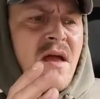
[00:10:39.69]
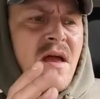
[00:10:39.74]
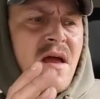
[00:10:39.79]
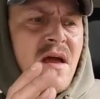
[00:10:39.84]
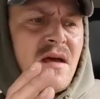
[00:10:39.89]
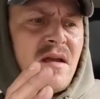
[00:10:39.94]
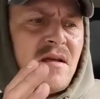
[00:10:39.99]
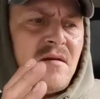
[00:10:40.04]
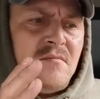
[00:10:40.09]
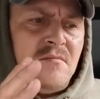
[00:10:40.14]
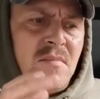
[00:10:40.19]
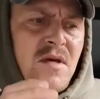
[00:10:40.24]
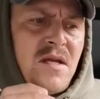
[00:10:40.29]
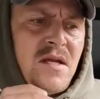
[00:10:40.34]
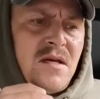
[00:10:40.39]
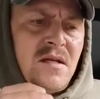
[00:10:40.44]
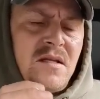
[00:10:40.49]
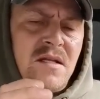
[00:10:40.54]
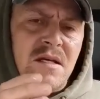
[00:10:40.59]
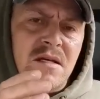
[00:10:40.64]
and
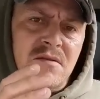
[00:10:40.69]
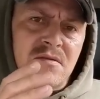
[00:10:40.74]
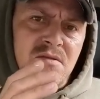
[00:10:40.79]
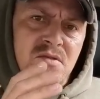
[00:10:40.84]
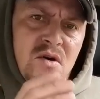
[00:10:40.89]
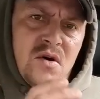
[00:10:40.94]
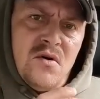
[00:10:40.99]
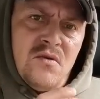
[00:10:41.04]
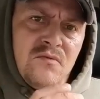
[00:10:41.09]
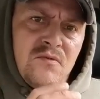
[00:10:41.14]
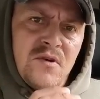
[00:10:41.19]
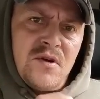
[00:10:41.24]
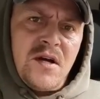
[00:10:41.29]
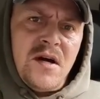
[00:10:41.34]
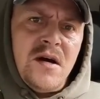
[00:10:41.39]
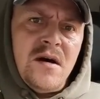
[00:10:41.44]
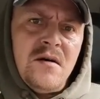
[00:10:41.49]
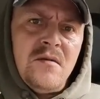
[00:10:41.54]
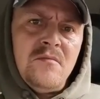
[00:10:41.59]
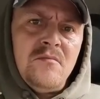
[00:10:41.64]
immediately he was
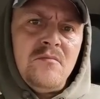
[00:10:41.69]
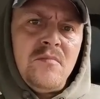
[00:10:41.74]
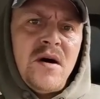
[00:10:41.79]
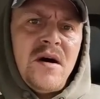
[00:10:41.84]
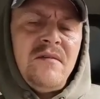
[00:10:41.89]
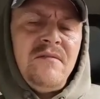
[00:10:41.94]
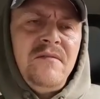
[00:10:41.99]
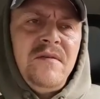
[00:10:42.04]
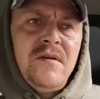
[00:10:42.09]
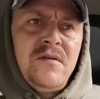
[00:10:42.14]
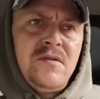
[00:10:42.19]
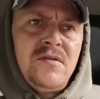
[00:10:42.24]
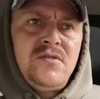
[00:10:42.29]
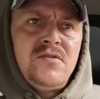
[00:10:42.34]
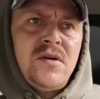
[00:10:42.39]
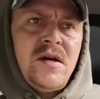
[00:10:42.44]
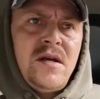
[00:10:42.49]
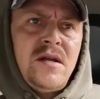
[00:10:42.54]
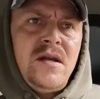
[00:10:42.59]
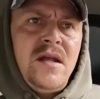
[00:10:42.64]
overcome by fear
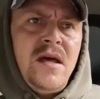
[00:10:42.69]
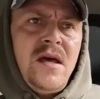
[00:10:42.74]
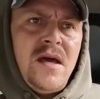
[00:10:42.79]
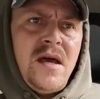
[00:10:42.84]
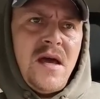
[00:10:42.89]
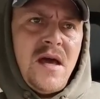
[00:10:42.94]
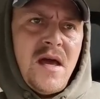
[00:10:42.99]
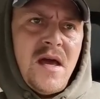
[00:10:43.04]
and dread